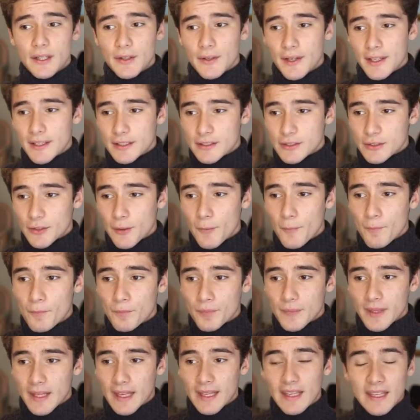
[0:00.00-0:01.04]
right? So
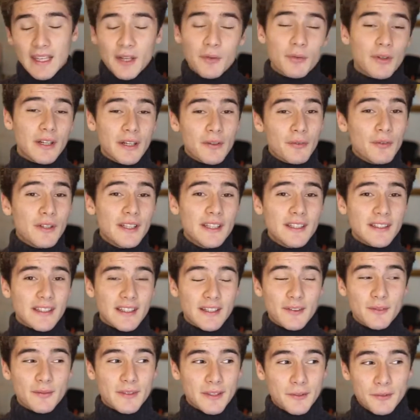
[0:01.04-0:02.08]
it
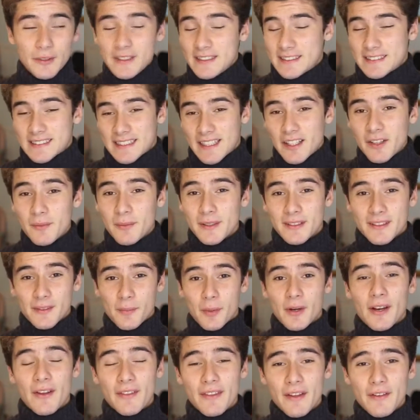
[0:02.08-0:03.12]
really scared me to
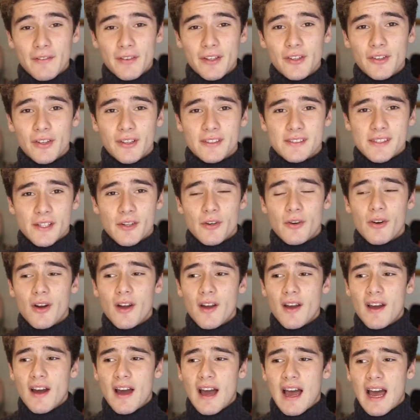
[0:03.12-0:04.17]
put out that video, because I go,
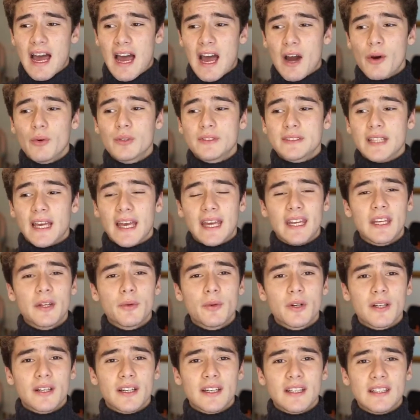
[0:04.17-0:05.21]
how is
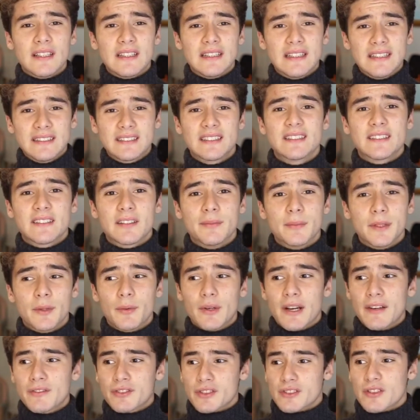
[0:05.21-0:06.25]
anyone gonna listen to me
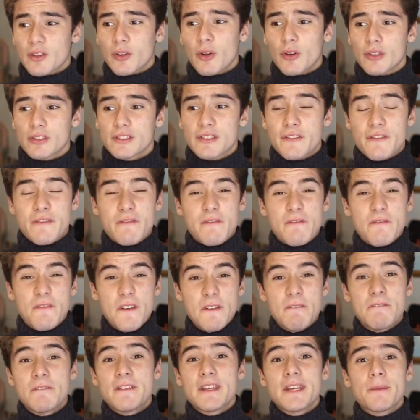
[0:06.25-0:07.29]
when I've just lost
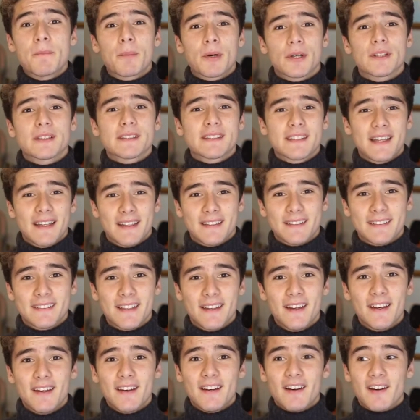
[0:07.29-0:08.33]
50%
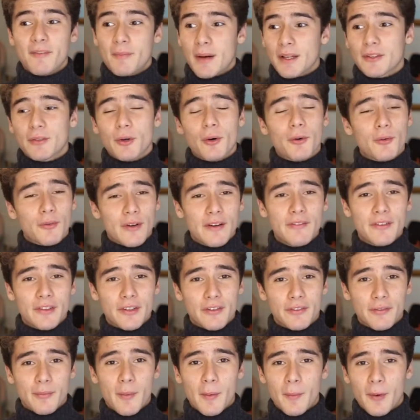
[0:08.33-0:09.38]
of my total
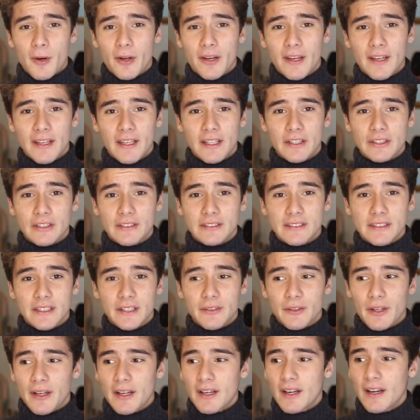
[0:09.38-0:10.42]
revenue from my marketing
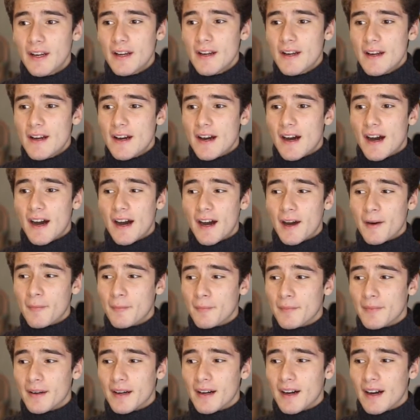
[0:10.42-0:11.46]
agency, right?
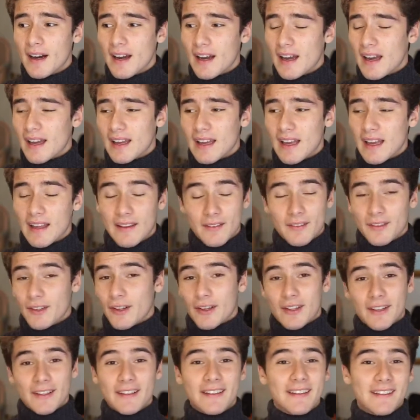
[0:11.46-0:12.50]
And
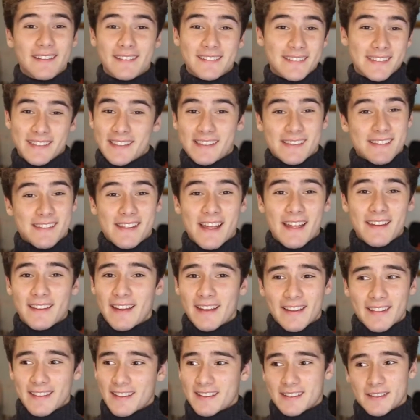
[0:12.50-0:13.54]
luckily since then,
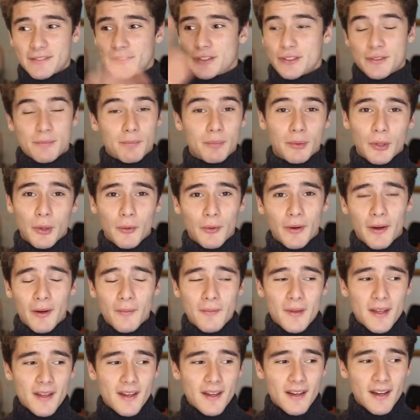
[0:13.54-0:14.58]
like, things have just blown
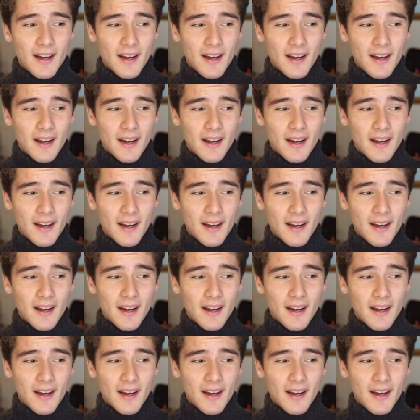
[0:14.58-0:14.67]
up.